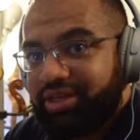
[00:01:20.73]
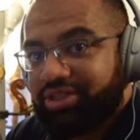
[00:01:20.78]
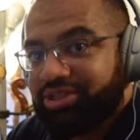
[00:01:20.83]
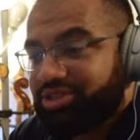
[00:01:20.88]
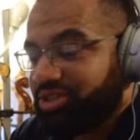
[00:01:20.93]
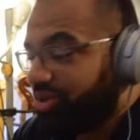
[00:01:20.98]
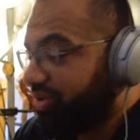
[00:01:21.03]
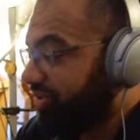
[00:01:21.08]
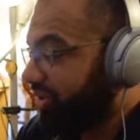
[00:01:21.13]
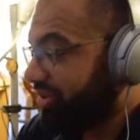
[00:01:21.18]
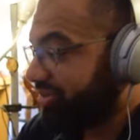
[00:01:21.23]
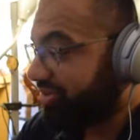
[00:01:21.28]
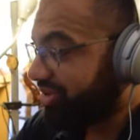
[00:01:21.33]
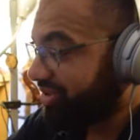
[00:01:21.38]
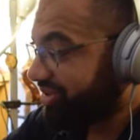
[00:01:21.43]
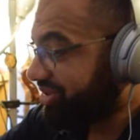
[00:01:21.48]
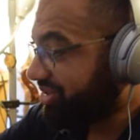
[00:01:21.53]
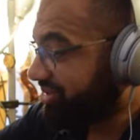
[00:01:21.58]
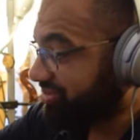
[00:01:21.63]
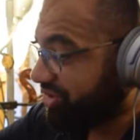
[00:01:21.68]
So what I'm going
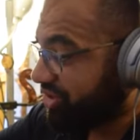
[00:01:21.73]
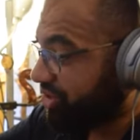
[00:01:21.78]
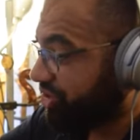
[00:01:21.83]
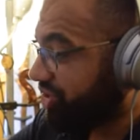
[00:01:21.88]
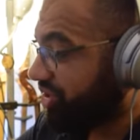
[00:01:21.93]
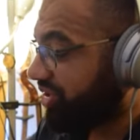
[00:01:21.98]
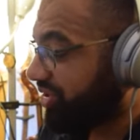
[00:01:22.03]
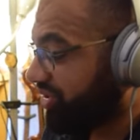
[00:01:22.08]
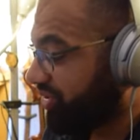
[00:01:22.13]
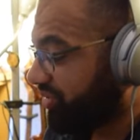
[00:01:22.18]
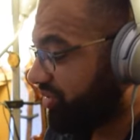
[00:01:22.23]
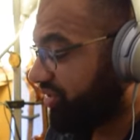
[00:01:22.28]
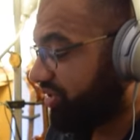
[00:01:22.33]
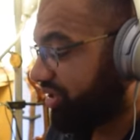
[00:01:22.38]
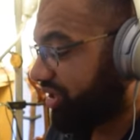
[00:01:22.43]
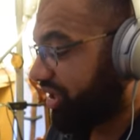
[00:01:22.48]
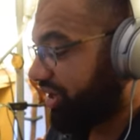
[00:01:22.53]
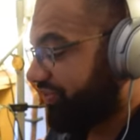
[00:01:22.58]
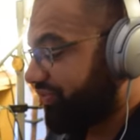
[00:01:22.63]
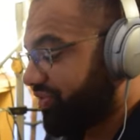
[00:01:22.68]
to do is I'm going to show you
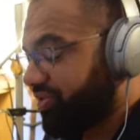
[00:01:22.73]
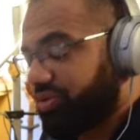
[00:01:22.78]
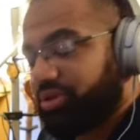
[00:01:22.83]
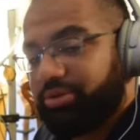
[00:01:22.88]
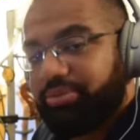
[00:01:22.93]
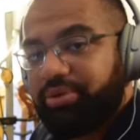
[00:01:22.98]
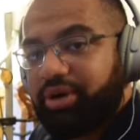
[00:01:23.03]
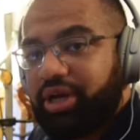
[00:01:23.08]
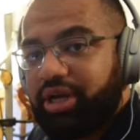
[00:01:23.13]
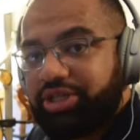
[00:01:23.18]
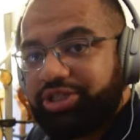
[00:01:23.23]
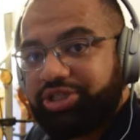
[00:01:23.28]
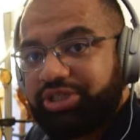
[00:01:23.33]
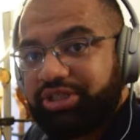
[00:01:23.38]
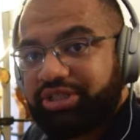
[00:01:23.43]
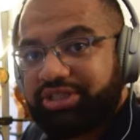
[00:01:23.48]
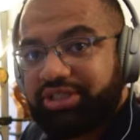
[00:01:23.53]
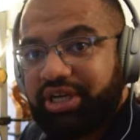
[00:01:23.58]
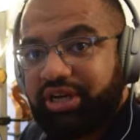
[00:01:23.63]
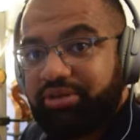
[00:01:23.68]
a few of the
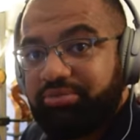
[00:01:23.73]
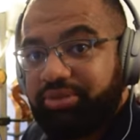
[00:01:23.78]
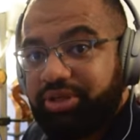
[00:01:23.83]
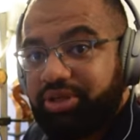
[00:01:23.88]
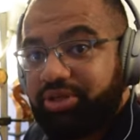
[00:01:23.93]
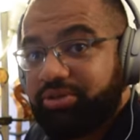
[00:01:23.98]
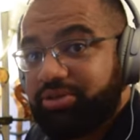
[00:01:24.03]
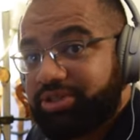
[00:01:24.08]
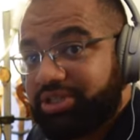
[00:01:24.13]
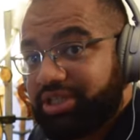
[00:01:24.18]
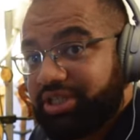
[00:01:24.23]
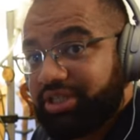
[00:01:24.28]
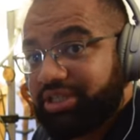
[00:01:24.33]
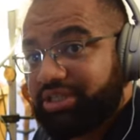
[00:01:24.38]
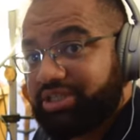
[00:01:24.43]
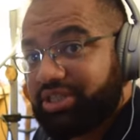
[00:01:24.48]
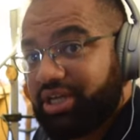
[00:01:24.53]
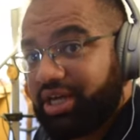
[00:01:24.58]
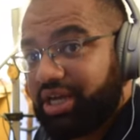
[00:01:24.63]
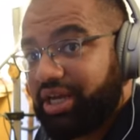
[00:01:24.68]
projects that I've been using
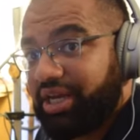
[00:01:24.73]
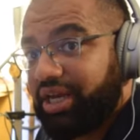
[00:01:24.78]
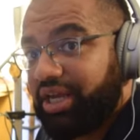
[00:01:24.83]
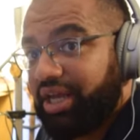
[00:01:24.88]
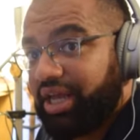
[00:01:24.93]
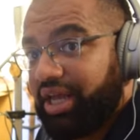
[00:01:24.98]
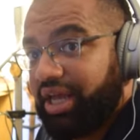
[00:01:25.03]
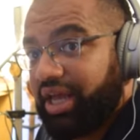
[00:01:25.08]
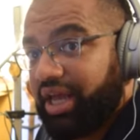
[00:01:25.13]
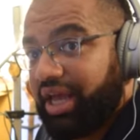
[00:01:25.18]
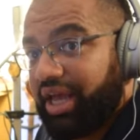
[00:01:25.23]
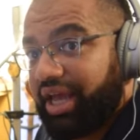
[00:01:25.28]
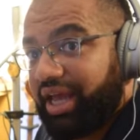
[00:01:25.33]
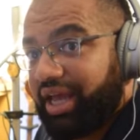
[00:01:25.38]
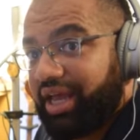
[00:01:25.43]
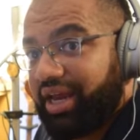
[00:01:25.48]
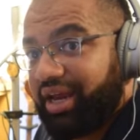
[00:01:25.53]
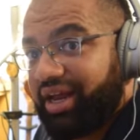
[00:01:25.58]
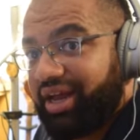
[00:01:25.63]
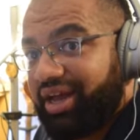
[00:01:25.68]
this on.
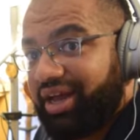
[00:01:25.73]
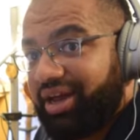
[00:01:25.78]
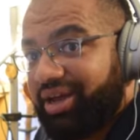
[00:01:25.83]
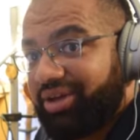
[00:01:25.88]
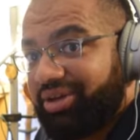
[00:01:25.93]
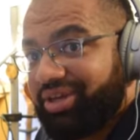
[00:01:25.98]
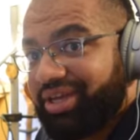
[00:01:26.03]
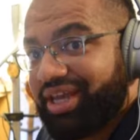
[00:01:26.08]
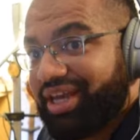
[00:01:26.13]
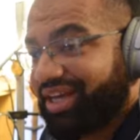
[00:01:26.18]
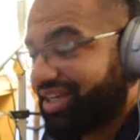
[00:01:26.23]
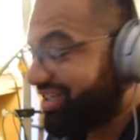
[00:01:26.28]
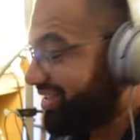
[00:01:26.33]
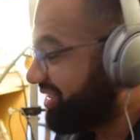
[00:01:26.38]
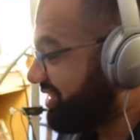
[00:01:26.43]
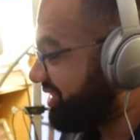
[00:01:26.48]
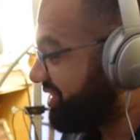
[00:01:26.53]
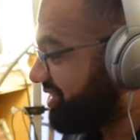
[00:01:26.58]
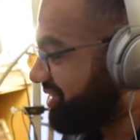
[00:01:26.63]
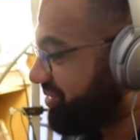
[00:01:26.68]
And uh, yeah,
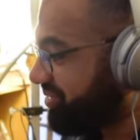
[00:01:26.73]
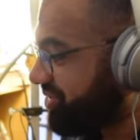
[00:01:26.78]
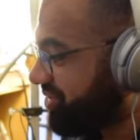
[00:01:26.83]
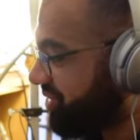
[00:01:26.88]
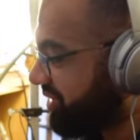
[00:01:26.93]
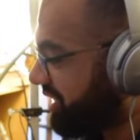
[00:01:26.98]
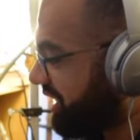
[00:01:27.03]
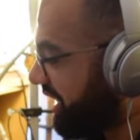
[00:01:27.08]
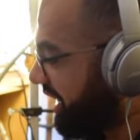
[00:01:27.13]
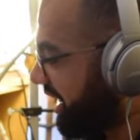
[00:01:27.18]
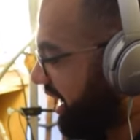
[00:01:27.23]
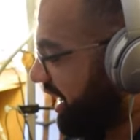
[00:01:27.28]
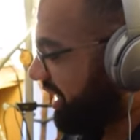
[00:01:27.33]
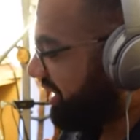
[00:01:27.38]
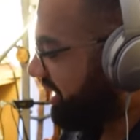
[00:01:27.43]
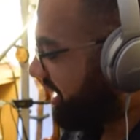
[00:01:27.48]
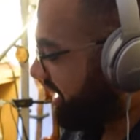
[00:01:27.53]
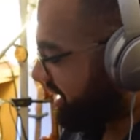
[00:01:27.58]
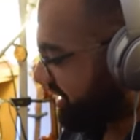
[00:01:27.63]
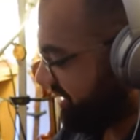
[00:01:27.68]
see what you think. I
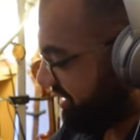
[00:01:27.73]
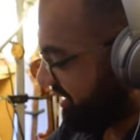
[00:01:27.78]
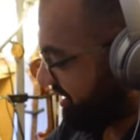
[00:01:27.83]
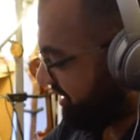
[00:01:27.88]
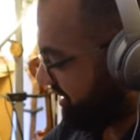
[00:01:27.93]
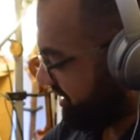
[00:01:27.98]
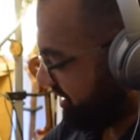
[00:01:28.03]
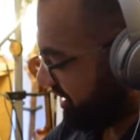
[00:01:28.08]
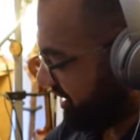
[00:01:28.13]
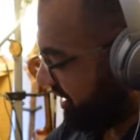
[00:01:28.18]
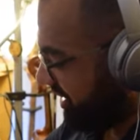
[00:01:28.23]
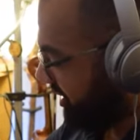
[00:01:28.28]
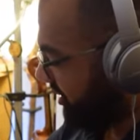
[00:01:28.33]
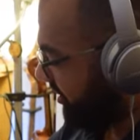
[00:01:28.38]
think it's, you